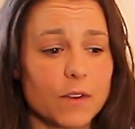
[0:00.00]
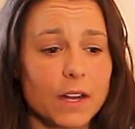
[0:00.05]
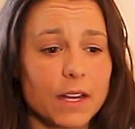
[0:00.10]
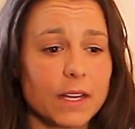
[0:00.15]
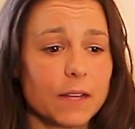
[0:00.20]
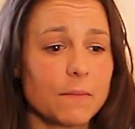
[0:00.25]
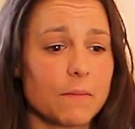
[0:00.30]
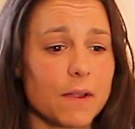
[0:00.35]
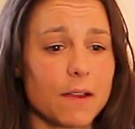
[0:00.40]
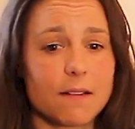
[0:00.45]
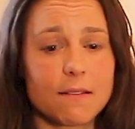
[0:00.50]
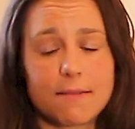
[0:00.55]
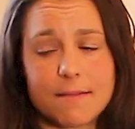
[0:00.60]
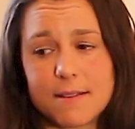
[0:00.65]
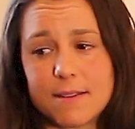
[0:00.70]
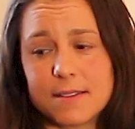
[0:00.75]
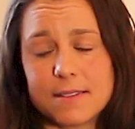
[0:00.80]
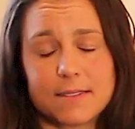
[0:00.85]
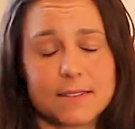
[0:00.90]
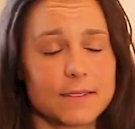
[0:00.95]
running
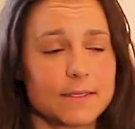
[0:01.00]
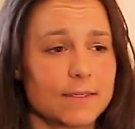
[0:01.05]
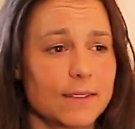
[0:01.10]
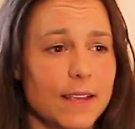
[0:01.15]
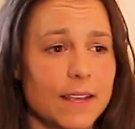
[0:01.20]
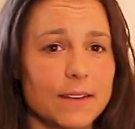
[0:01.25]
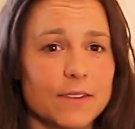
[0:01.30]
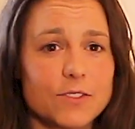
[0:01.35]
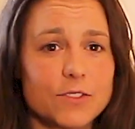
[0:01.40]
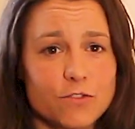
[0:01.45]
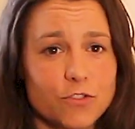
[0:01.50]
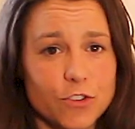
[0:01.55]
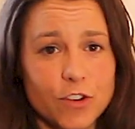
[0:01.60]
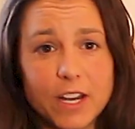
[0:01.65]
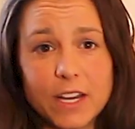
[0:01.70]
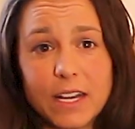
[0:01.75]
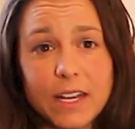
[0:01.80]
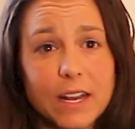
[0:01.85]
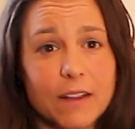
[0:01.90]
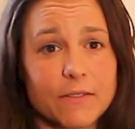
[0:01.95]
marathons and
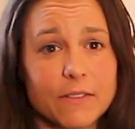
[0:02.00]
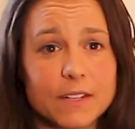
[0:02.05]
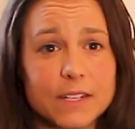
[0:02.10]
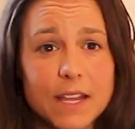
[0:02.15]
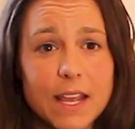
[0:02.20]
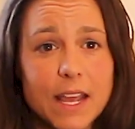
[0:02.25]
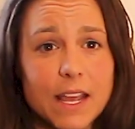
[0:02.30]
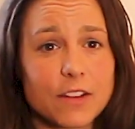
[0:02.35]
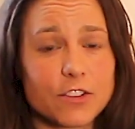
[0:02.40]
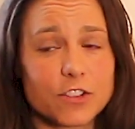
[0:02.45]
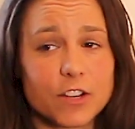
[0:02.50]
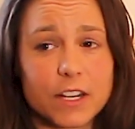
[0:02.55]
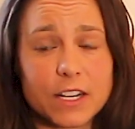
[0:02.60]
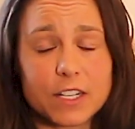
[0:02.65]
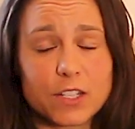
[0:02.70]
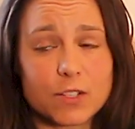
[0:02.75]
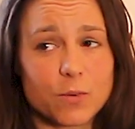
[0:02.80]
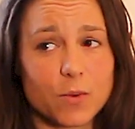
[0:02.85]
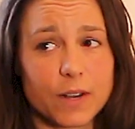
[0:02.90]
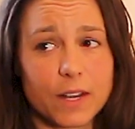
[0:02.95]
training every day,
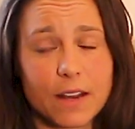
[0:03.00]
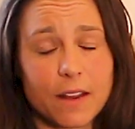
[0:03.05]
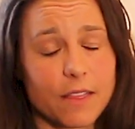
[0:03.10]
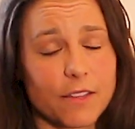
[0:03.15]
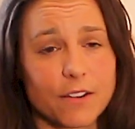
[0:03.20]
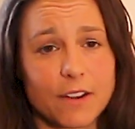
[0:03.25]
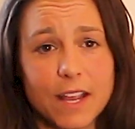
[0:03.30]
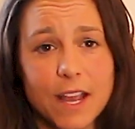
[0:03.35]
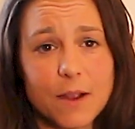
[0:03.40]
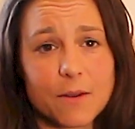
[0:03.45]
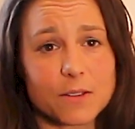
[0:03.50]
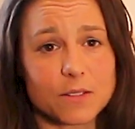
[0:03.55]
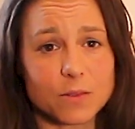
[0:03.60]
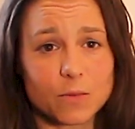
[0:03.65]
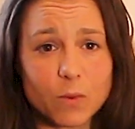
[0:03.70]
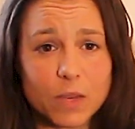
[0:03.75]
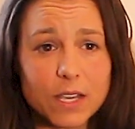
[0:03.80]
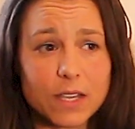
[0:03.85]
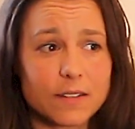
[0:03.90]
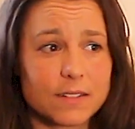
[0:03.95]
training 20 to 30 hours a
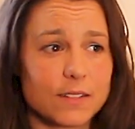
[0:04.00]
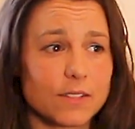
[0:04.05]
week,